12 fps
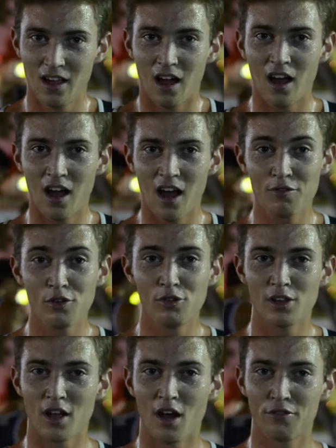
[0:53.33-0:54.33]
I feel
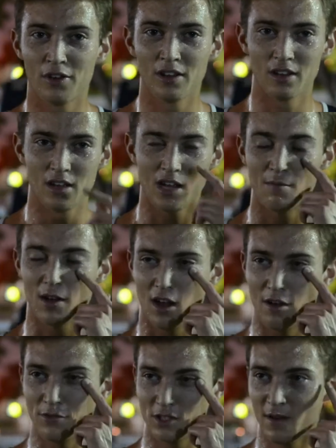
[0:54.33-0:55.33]
really confident. Got my
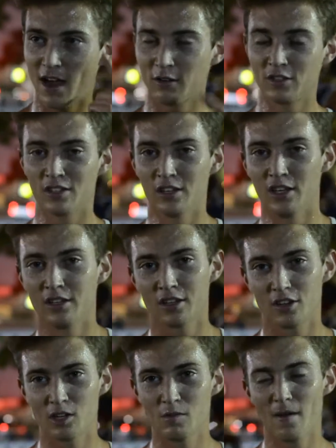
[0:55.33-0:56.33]
confidence back, which is good.
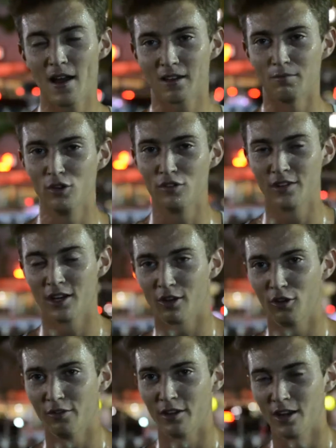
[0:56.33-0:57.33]
Good to be back and moving and
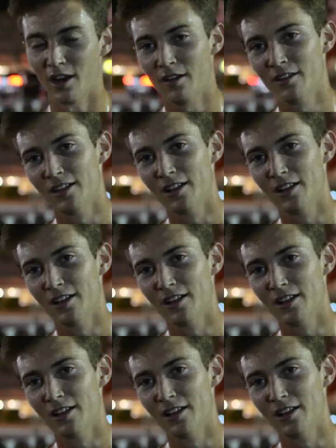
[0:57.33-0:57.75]
grooving, you know.